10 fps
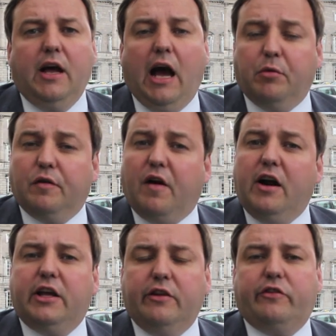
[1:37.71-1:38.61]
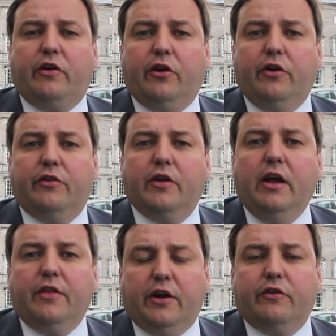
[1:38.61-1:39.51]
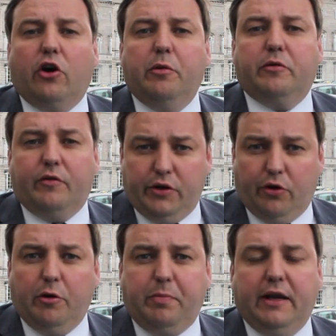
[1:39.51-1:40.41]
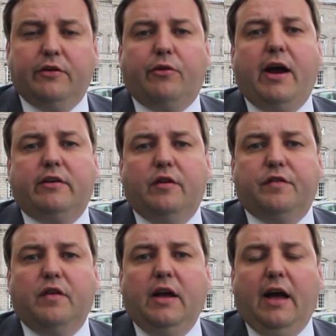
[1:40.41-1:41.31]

And we're very concerned that in terms of a European directive,